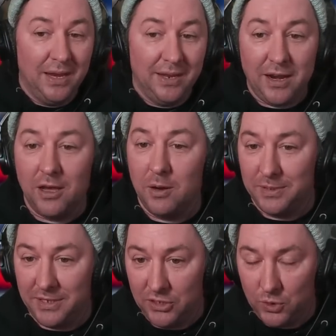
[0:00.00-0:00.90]
Not
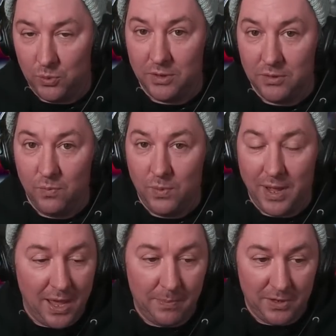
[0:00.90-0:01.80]
100% sure
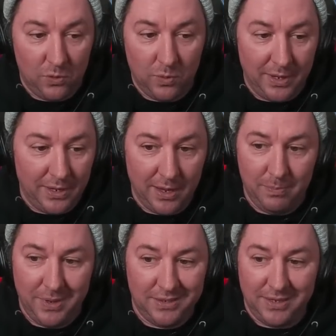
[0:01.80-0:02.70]
what happened quite
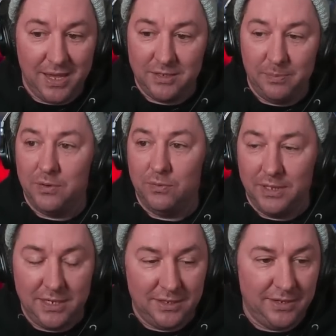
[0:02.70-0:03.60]
yet because it hasn't been
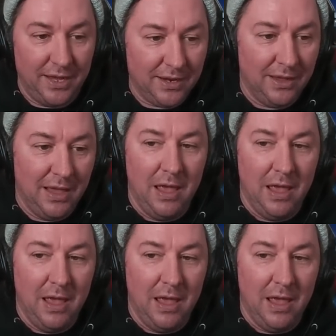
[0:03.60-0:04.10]
released yet.